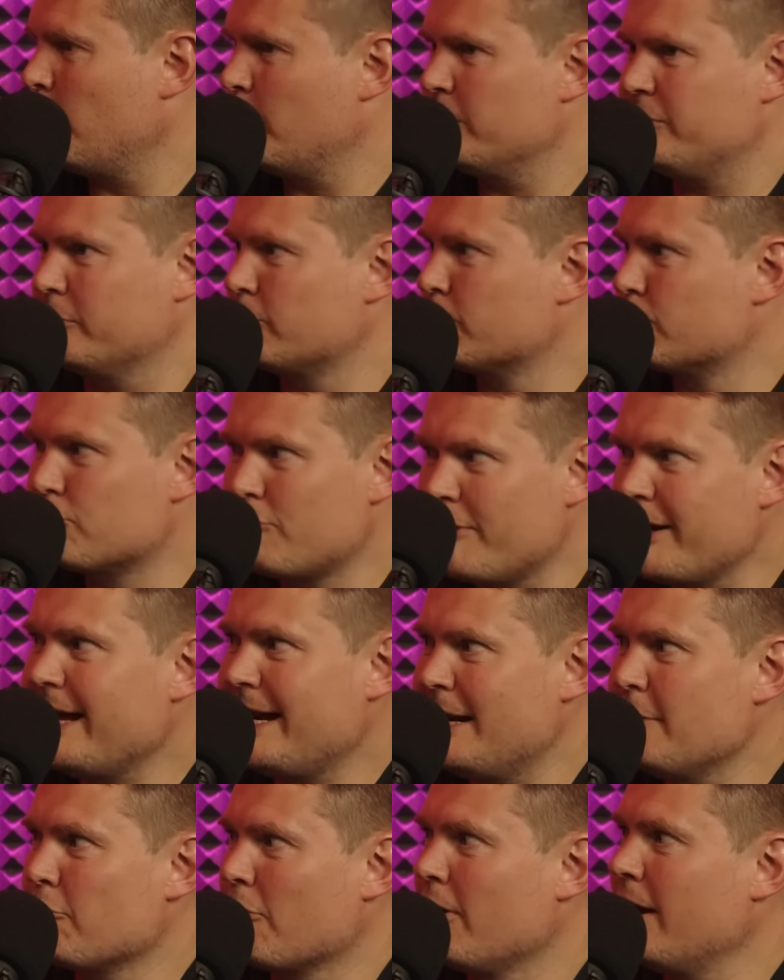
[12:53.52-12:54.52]
was a
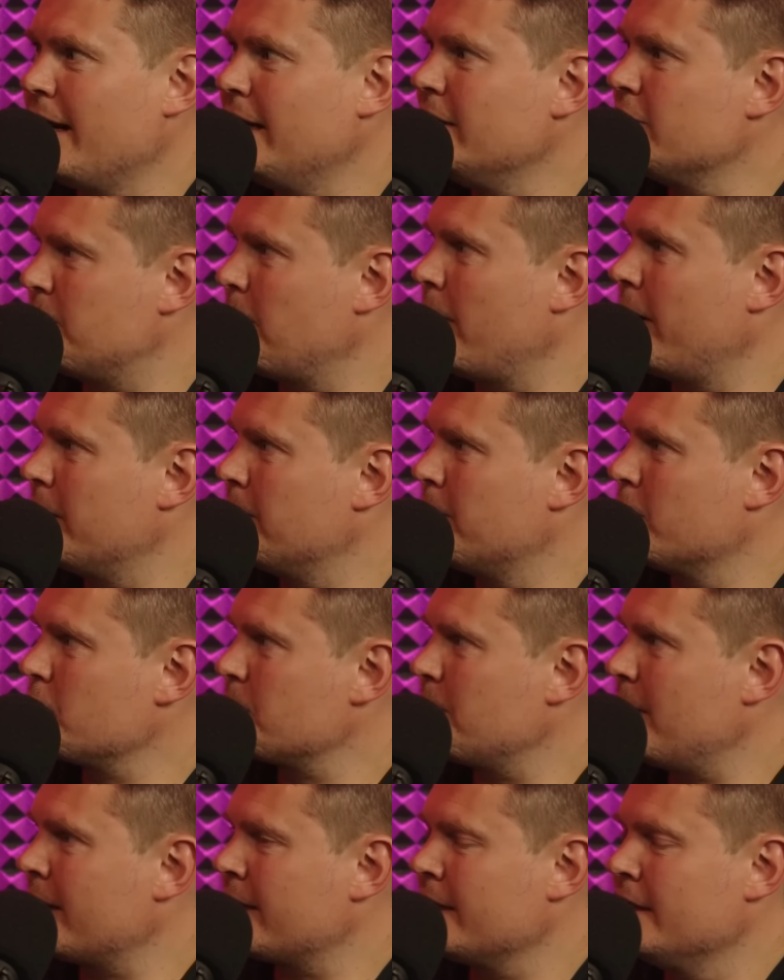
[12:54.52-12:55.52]
really, really inspired
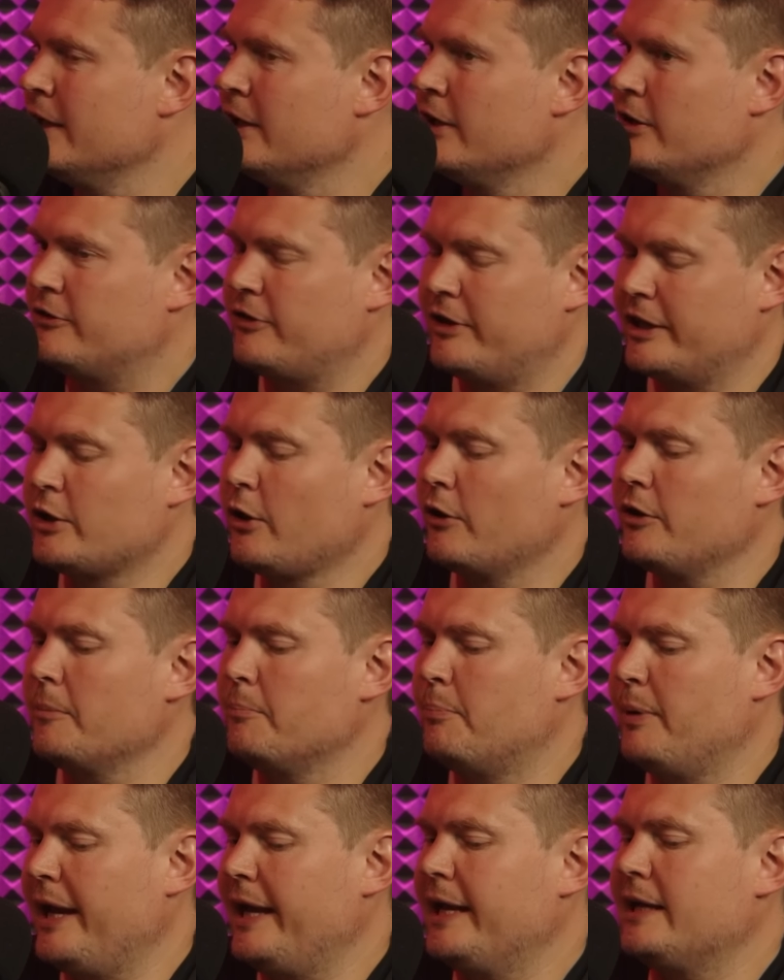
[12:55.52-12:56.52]
pushback. So they got the
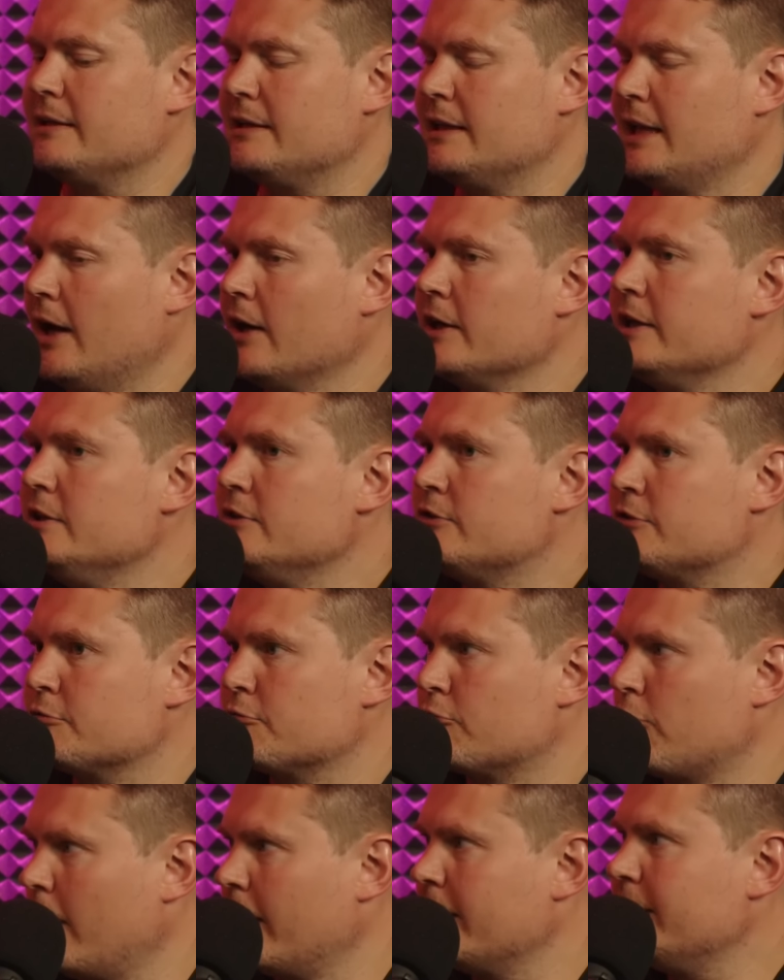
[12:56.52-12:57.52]
big lines
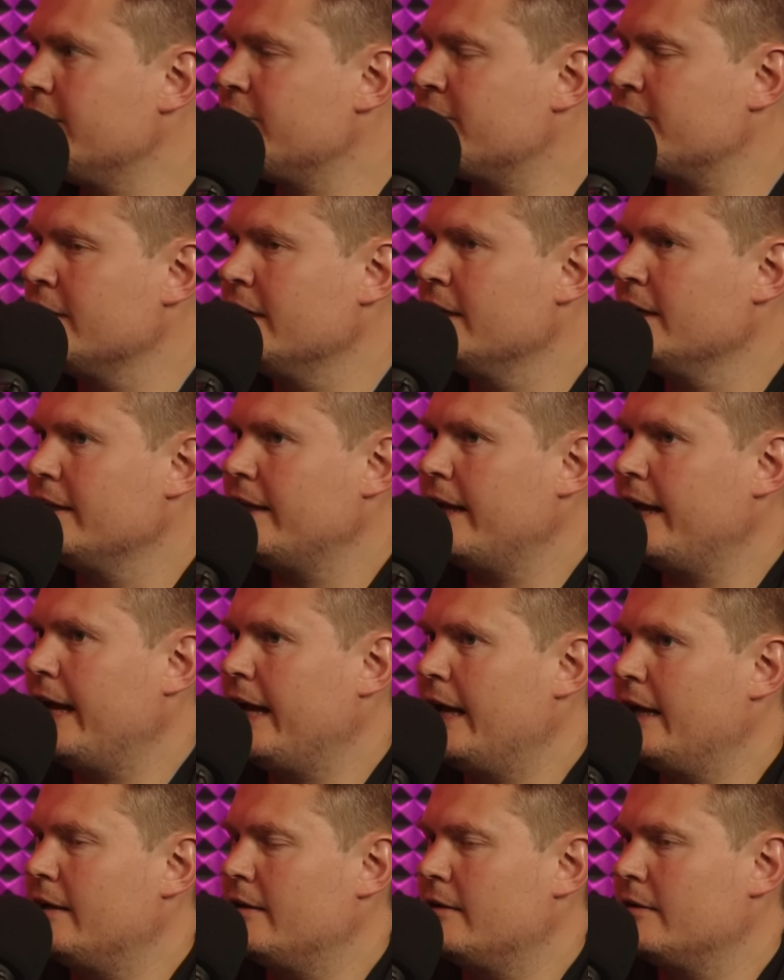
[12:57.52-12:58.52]
right.
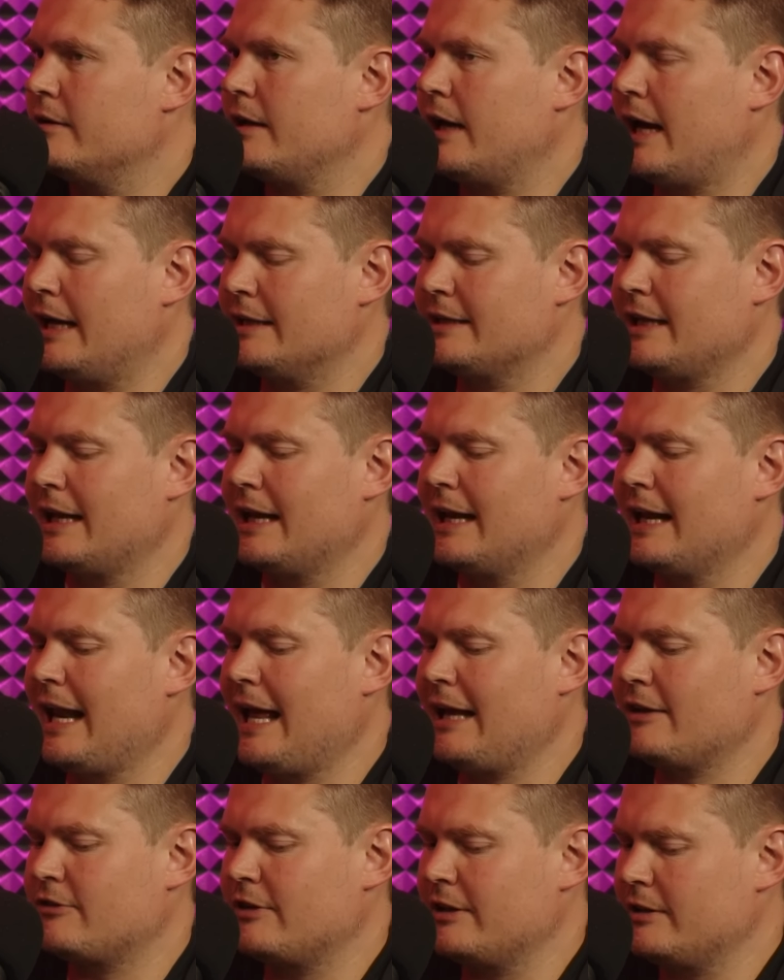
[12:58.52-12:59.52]
They had that
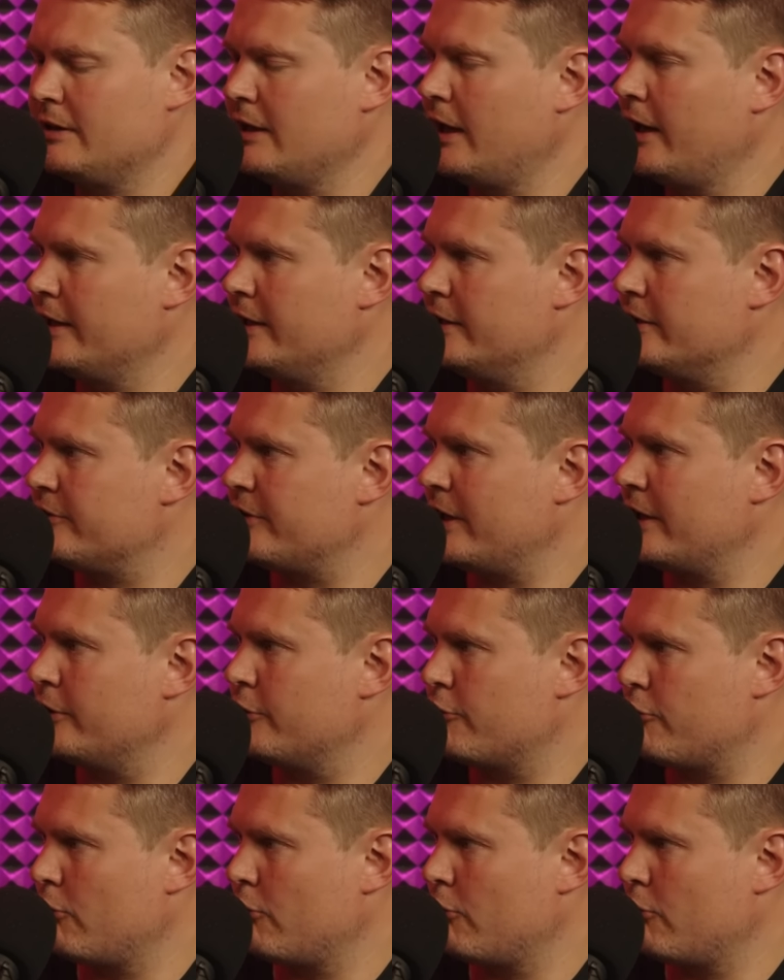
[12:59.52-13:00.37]
last little line in the sand to